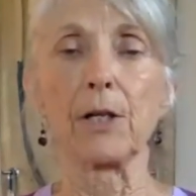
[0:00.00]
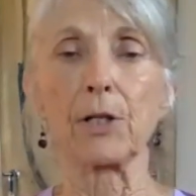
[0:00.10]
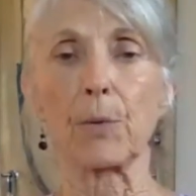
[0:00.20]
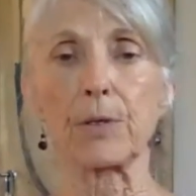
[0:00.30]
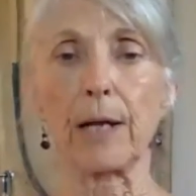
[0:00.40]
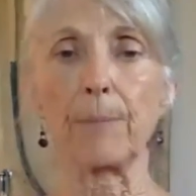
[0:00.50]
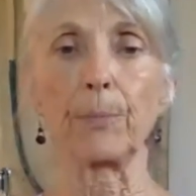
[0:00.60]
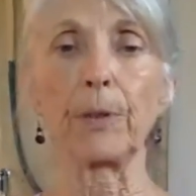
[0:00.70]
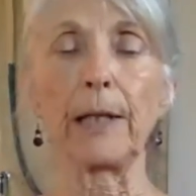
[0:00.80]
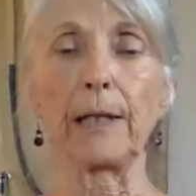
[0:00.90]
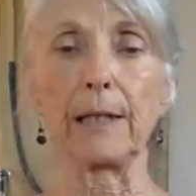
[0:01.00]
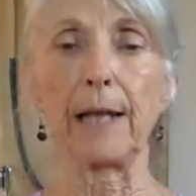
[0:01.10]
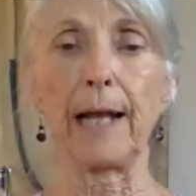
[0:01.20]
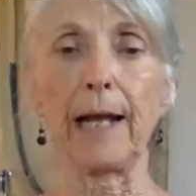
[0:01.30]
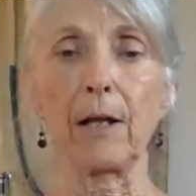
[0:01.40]
So as I breathe,
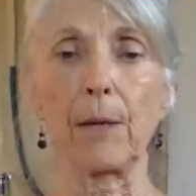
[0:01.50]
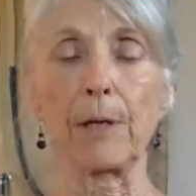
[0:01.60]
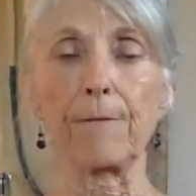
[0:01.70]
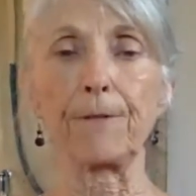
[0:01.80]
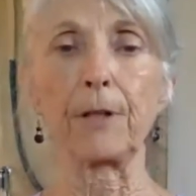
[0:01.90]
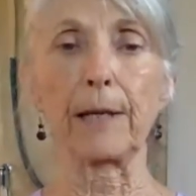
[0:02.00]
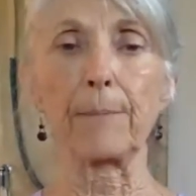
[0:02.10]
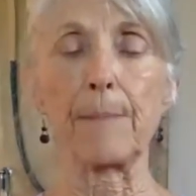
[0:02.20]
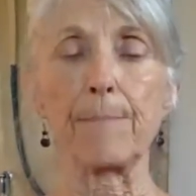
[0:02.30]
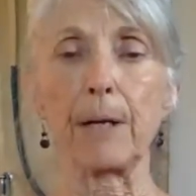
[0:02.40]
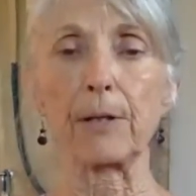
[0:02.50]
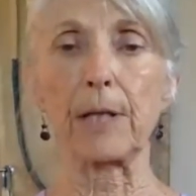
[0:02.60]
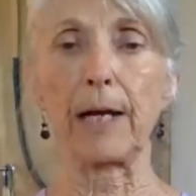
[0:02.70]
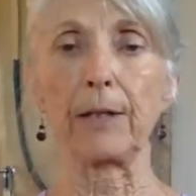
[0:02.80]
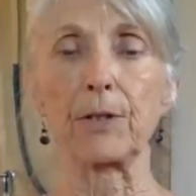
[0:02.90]
inhale, I want to feel like my belt
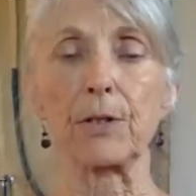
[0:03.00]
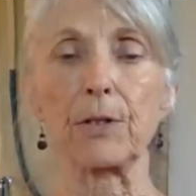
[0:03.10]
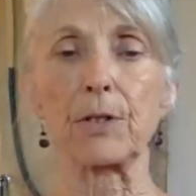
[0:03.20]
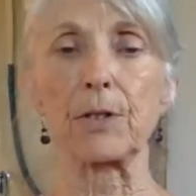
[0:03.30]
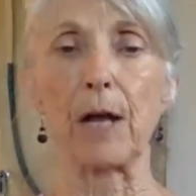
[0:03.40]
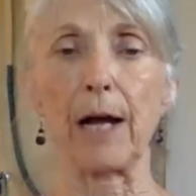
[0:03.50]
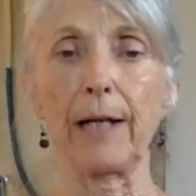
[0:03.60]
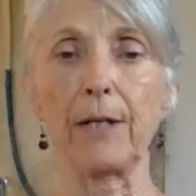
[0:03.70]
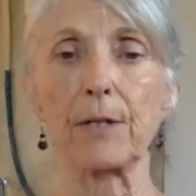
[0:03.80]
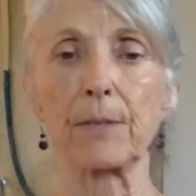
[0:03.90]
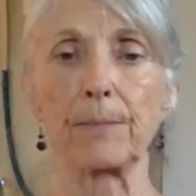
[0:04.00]
tightens to the sides.